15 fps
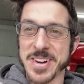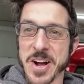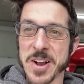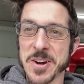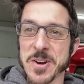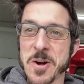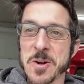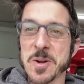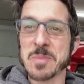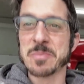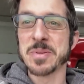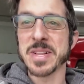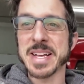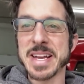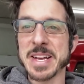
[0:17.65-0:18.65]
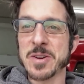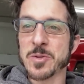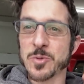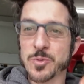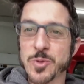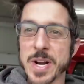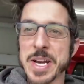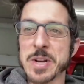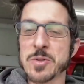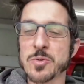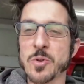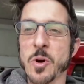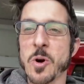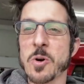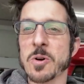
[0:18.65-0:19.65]
got it all complete, ready
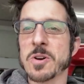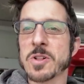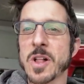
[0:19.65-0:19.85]
to roll.